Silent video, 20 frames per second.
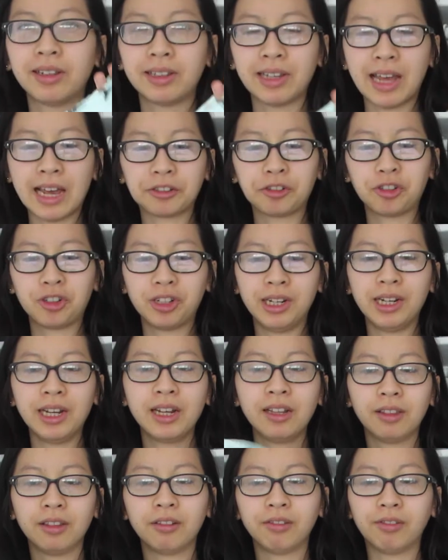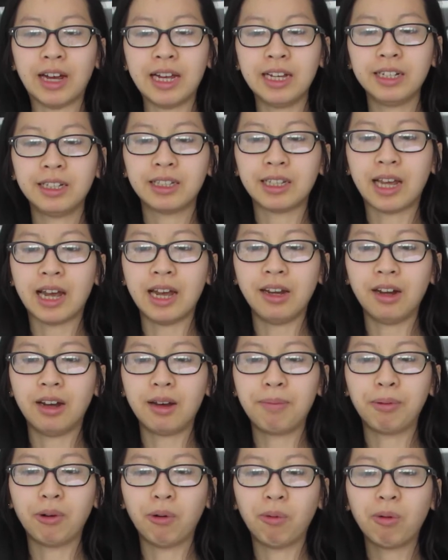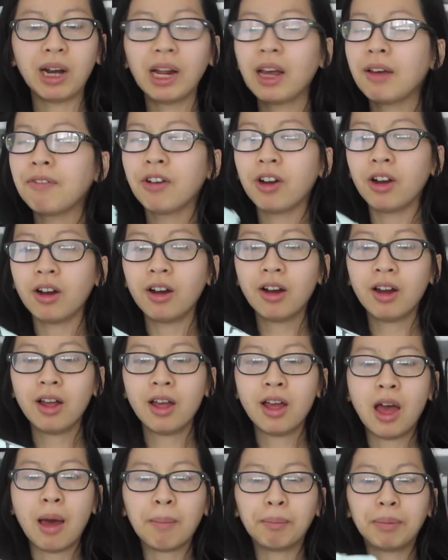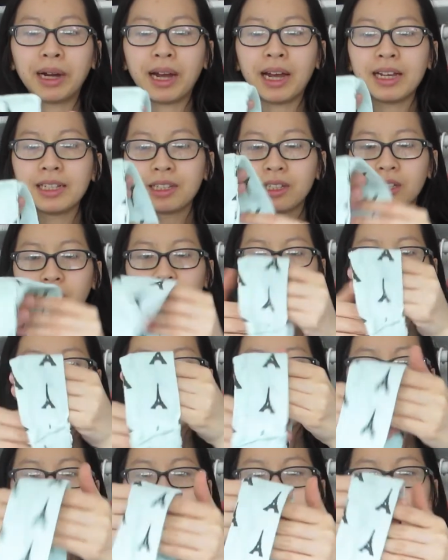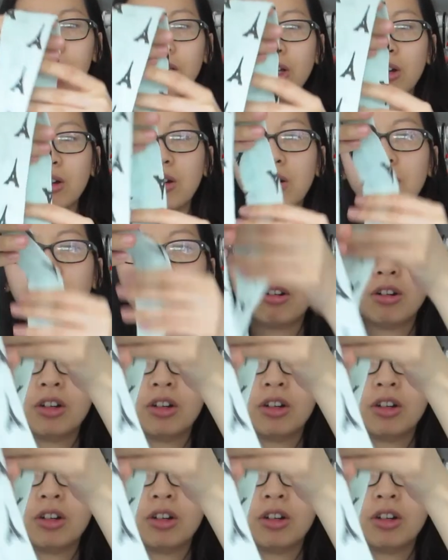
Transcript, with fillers: is actually the right side up or whatever. But I still like, it's still